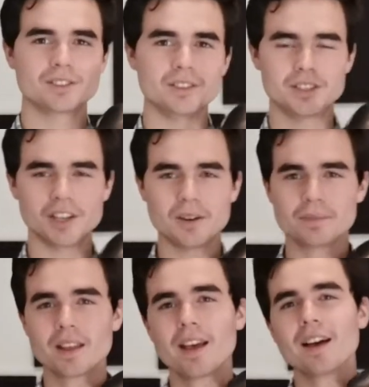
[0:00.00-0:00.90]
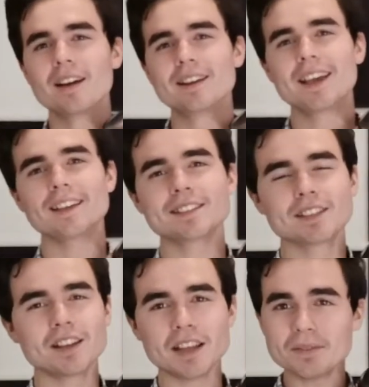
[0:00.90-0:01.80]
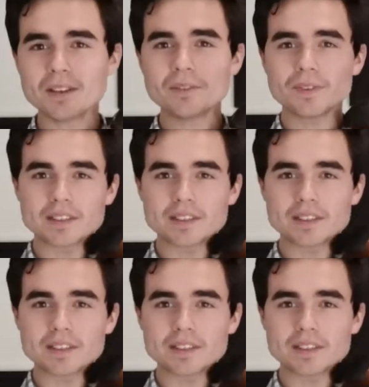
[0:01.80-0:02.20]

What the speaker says: Good job. Okay, so even if